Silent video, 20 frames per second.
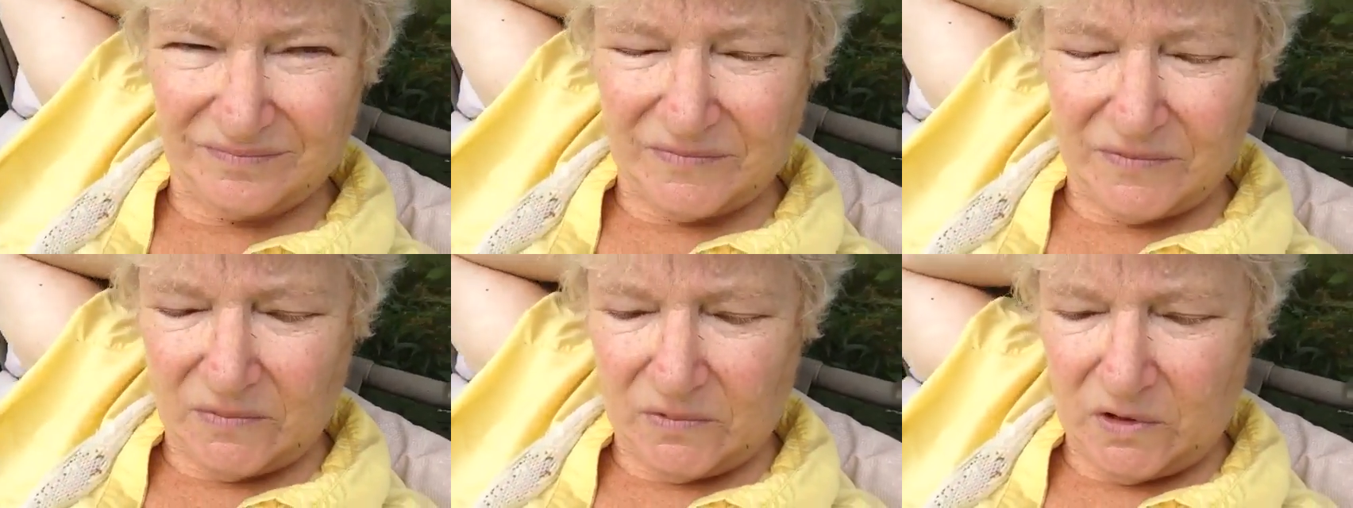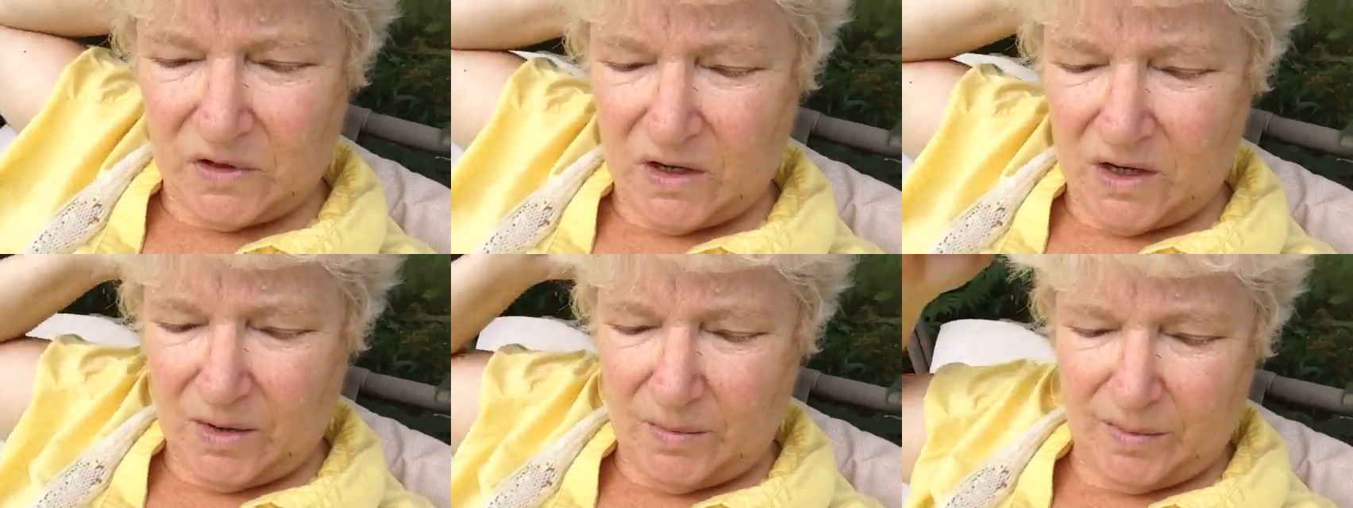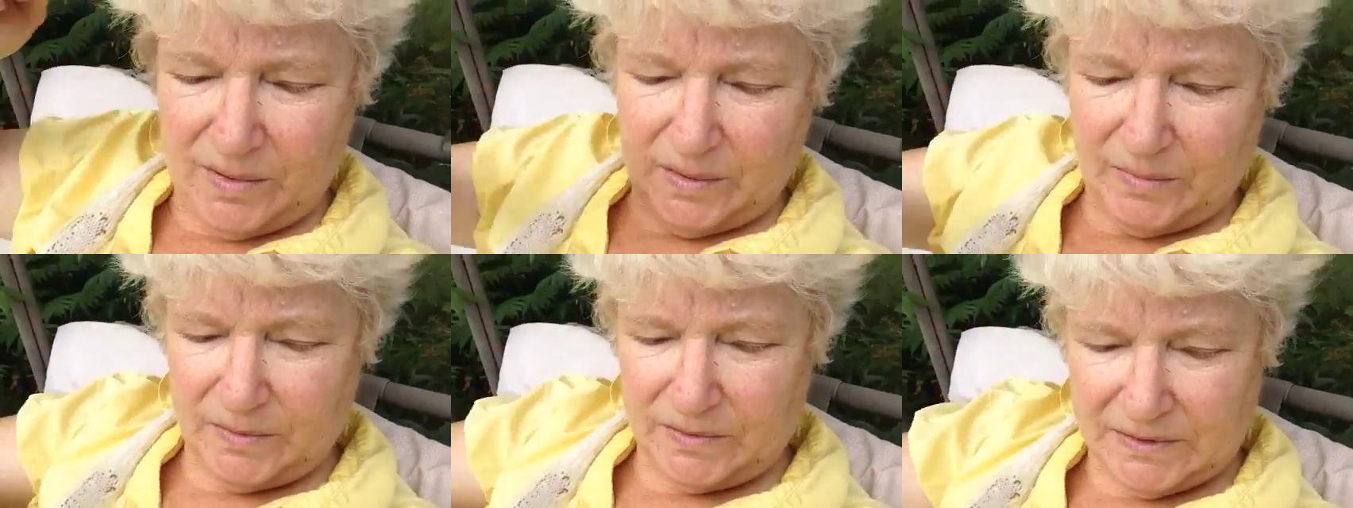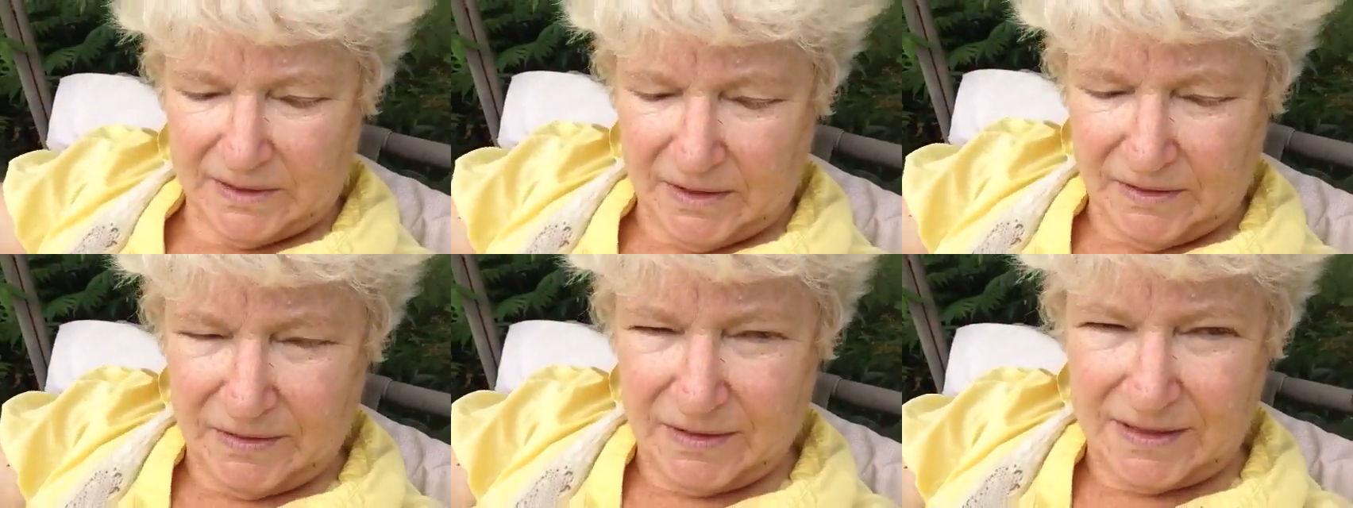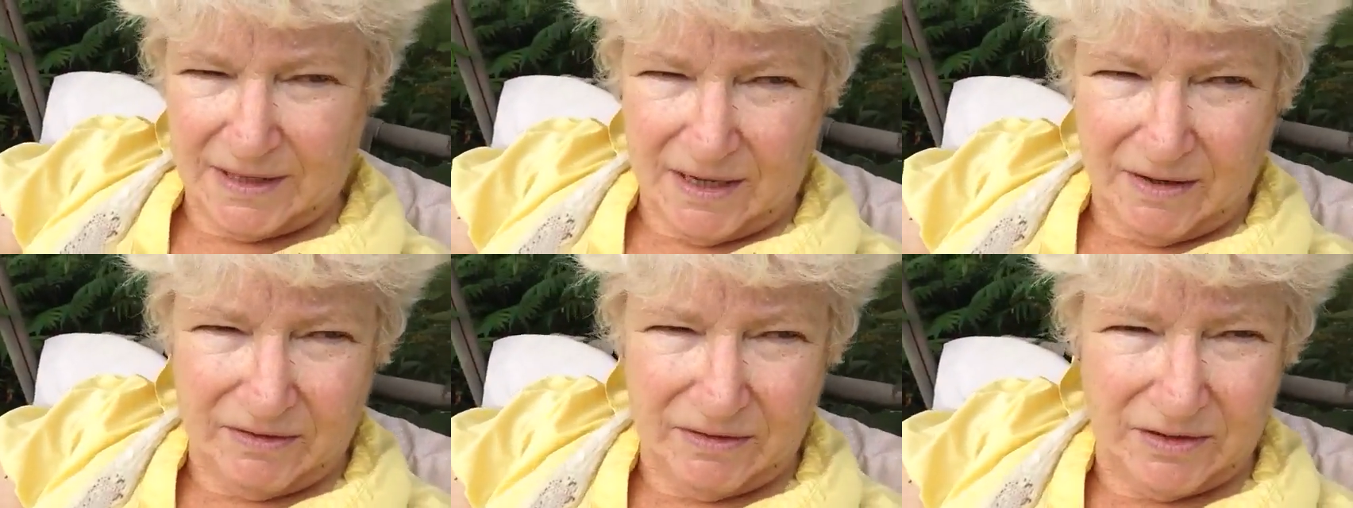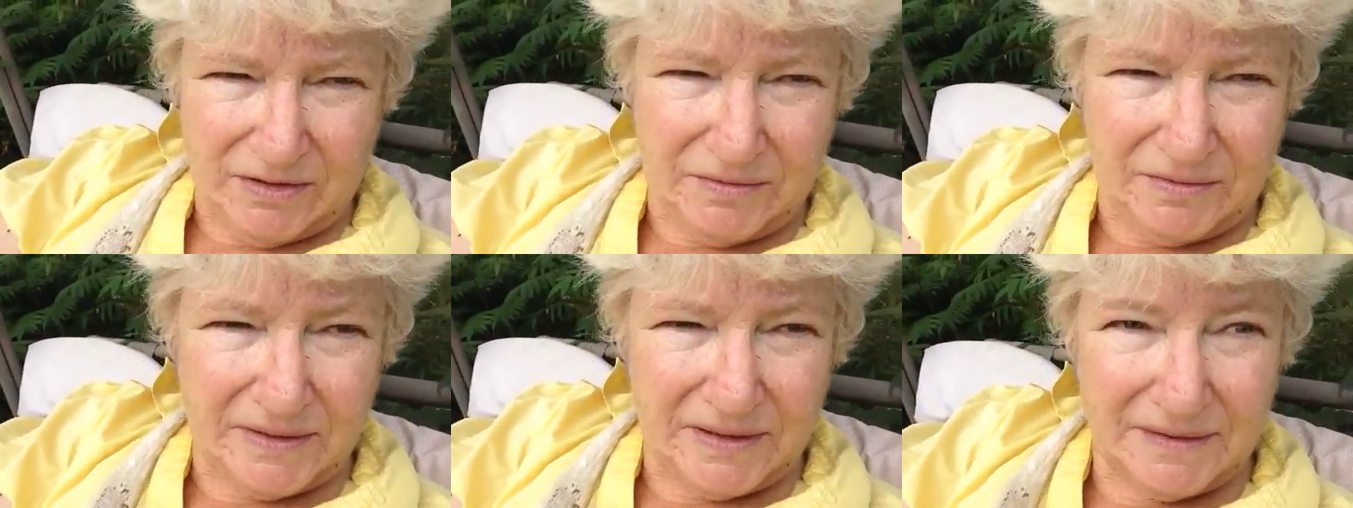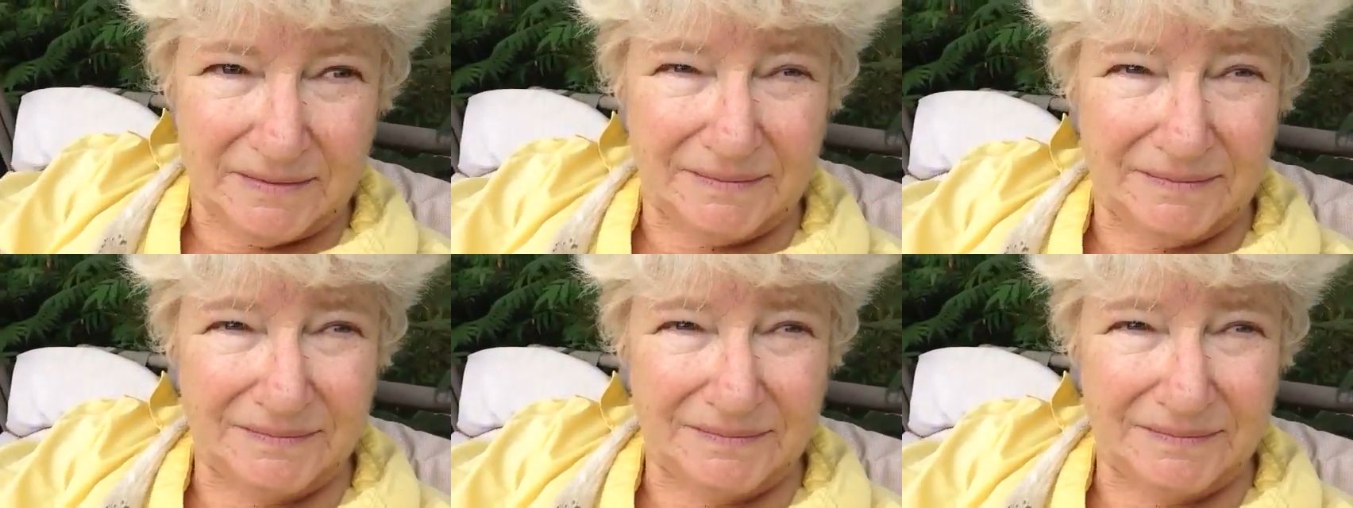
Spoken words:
I don't know how people down south do it.